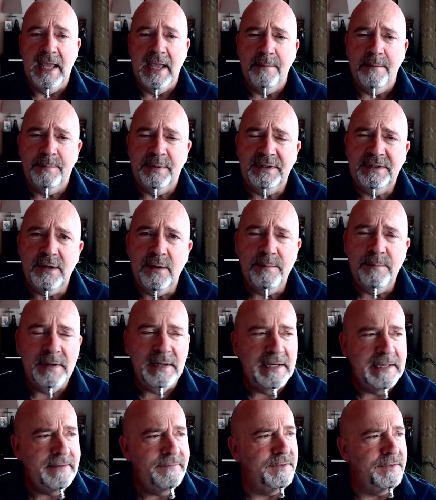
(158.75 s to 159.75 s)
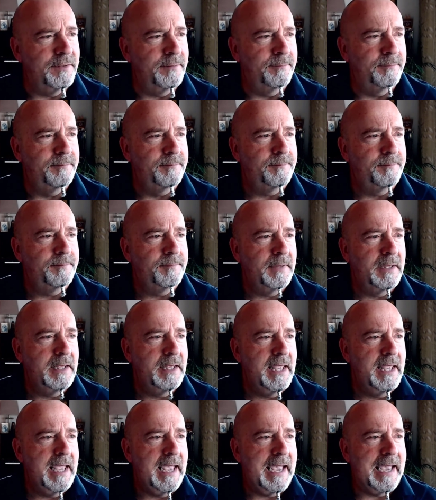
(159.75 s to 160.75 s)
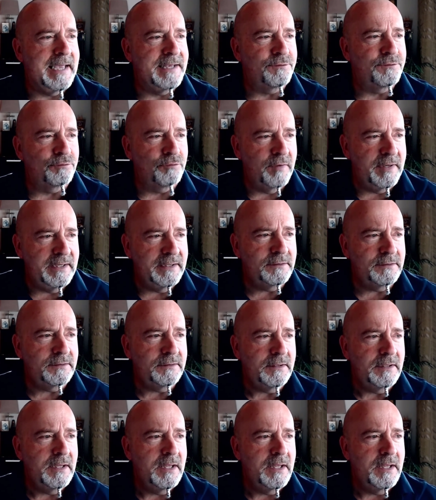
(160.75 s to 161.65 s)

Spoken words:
But don't believe in them as real